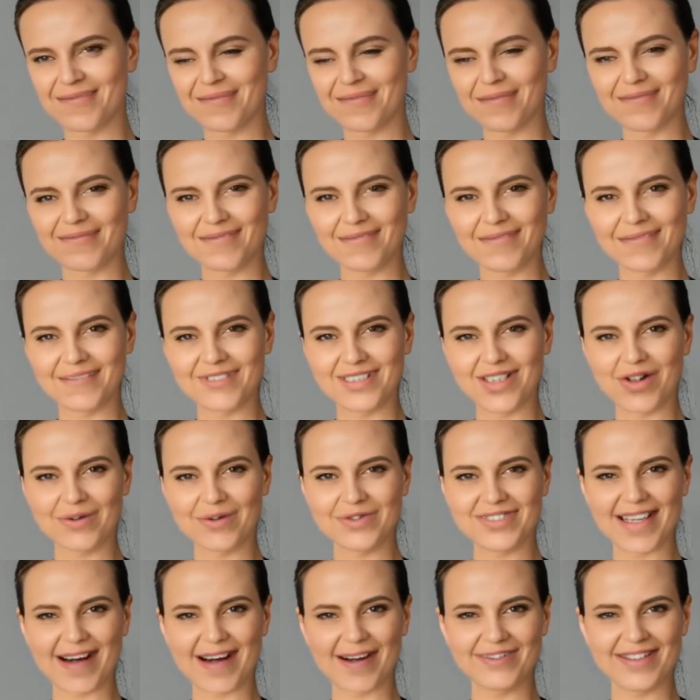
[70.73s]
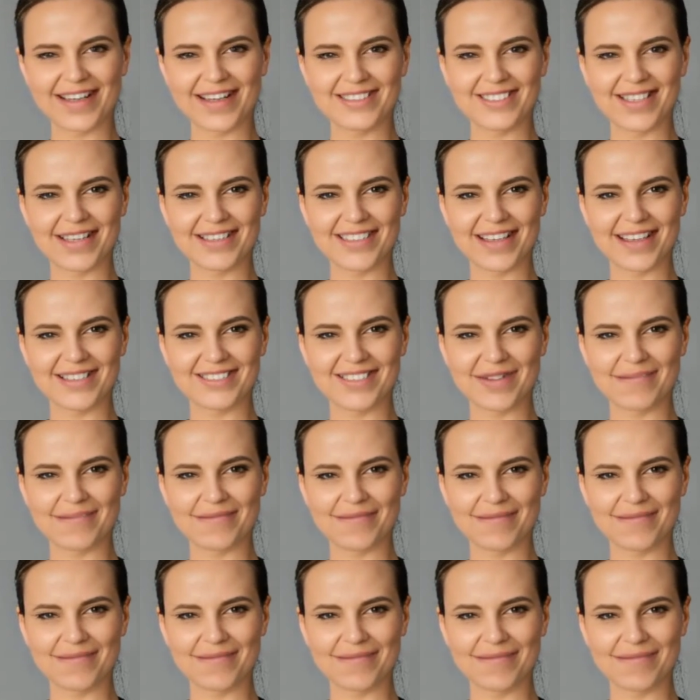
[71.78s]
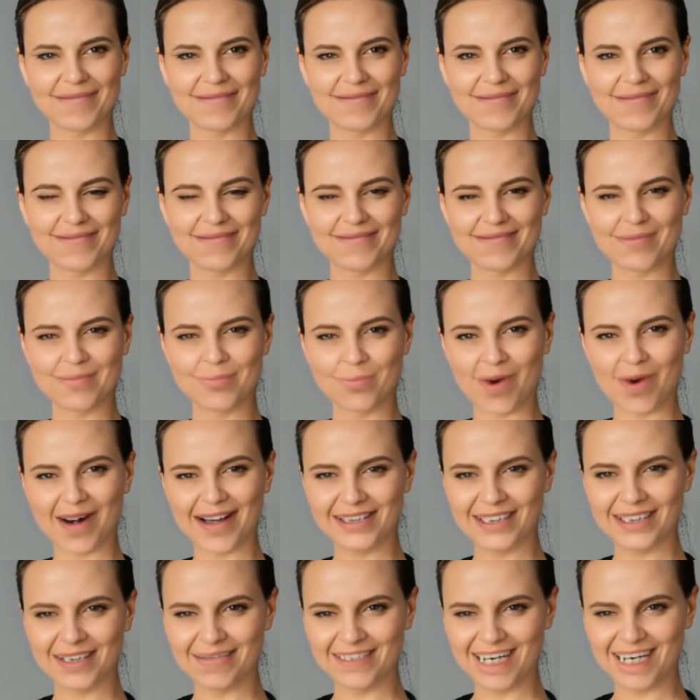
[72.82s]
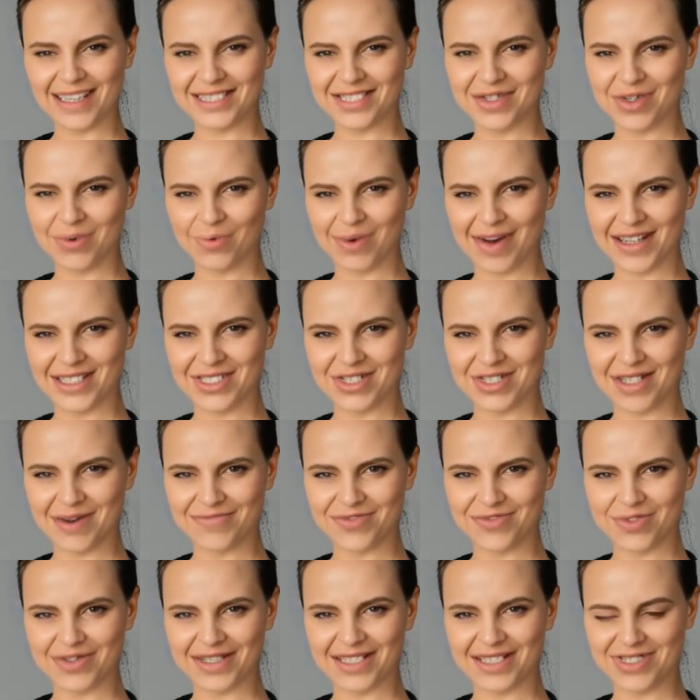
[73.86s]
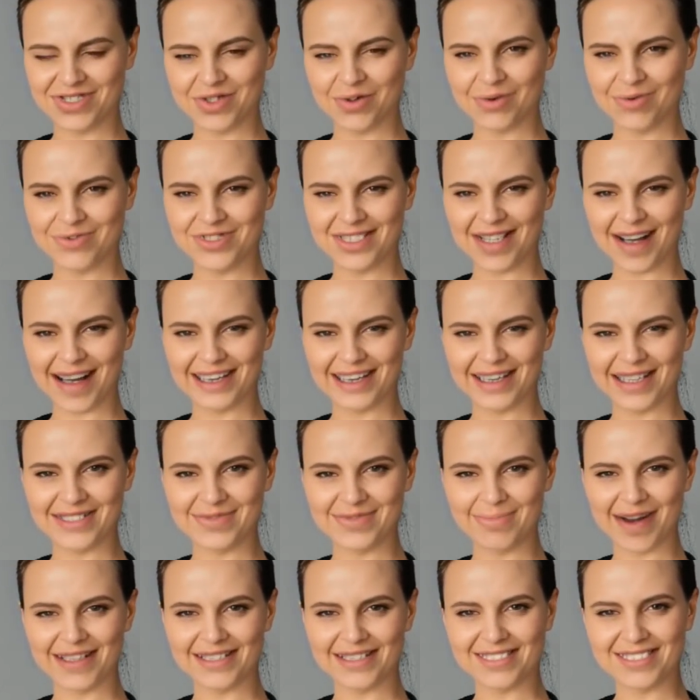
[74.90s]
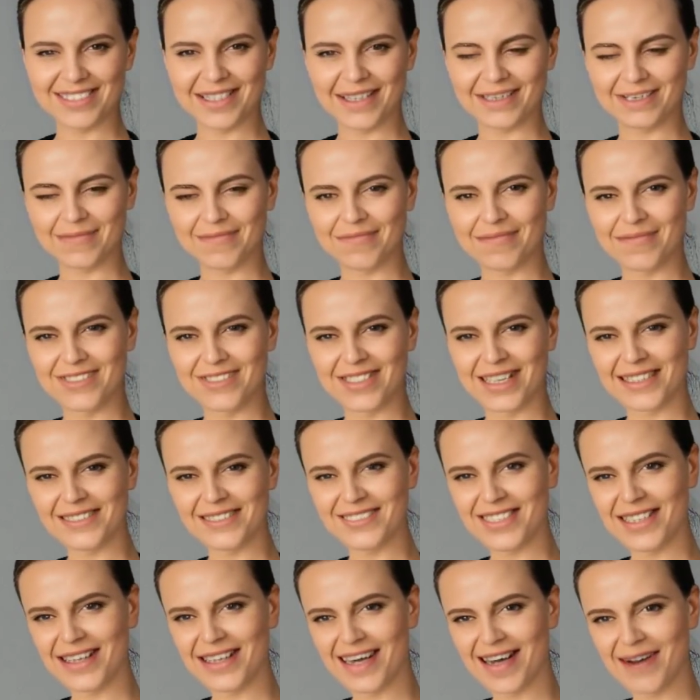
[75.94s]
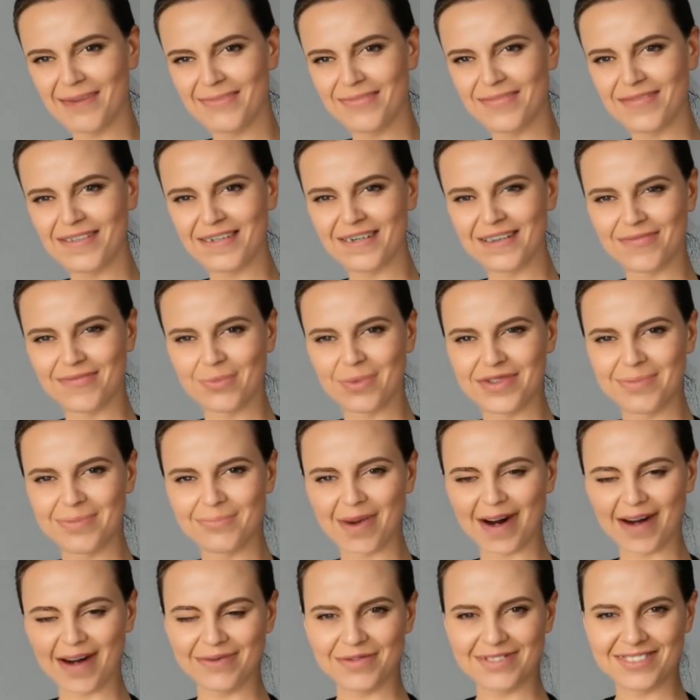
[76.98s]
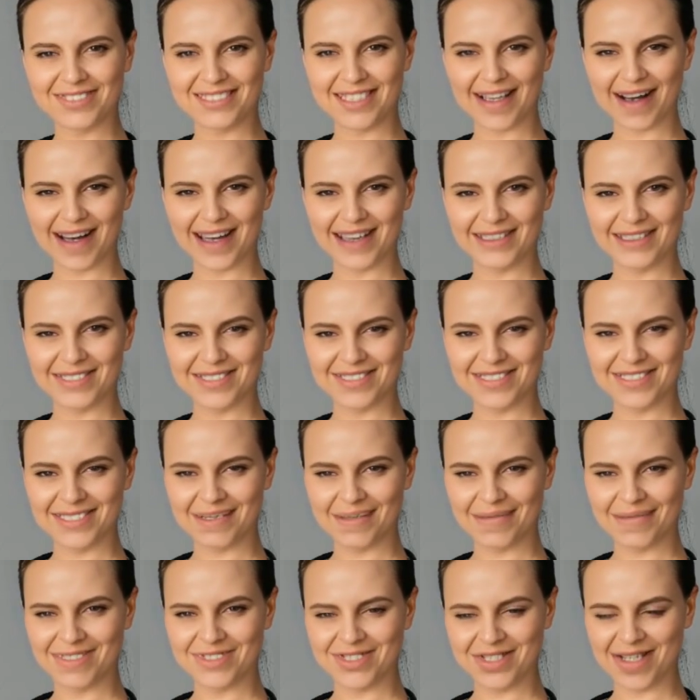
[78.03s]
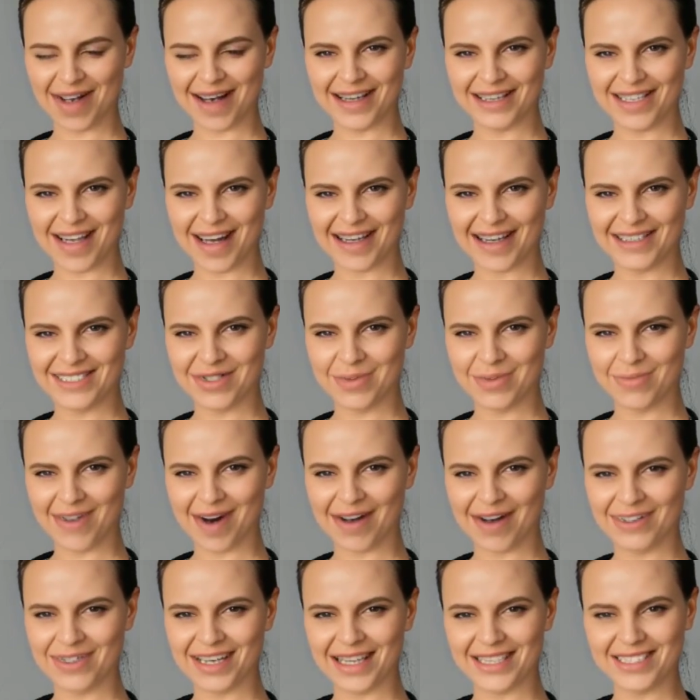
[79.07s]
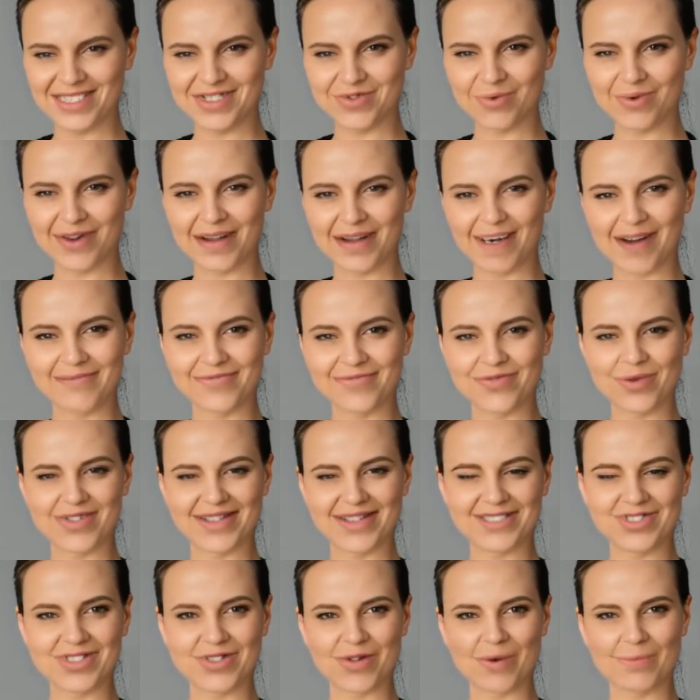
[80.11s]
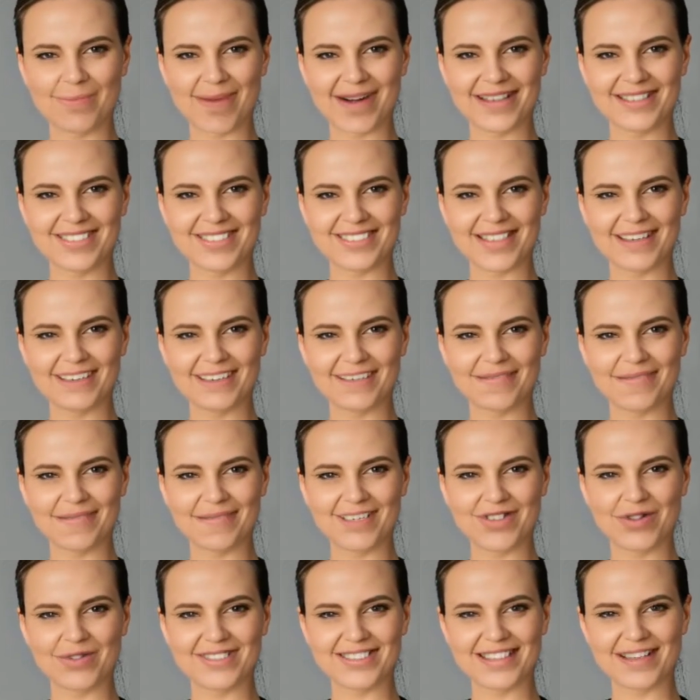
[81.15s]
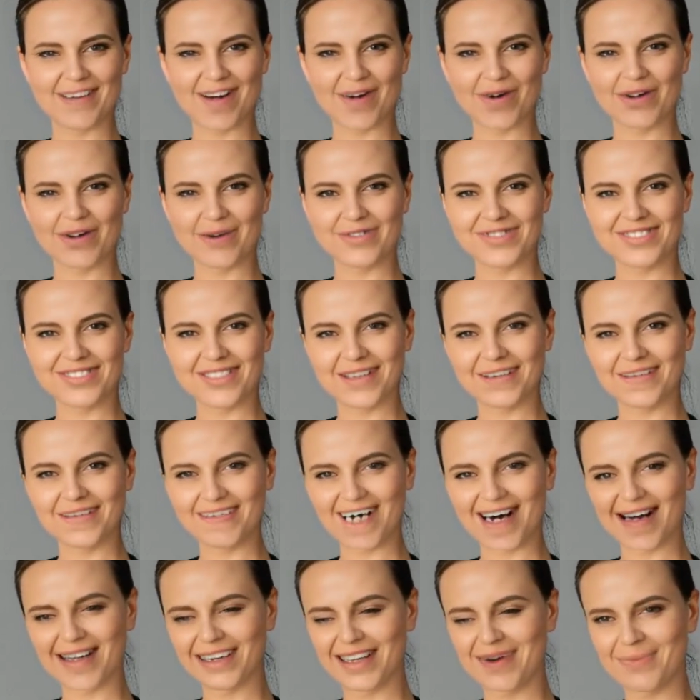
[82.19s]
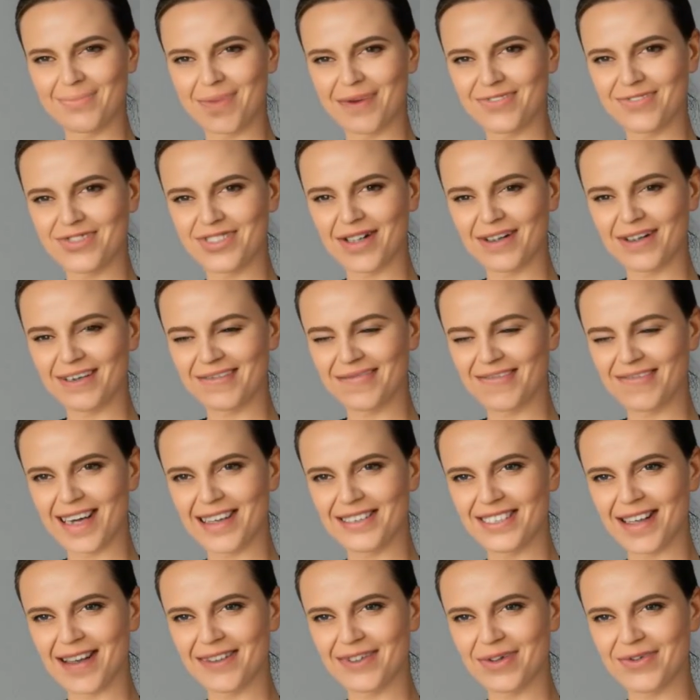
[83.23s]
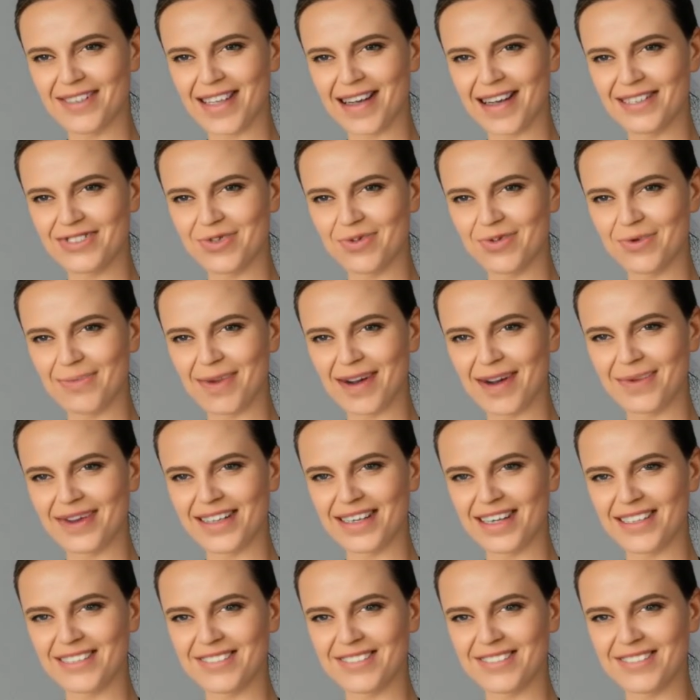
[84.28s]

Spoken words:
Here's how they did it. 1. Integration of traditional Chinese medicine, TCM, with modern science. China has a long history of traditional medicine, using herbs, acupuncture, and other natural remedies.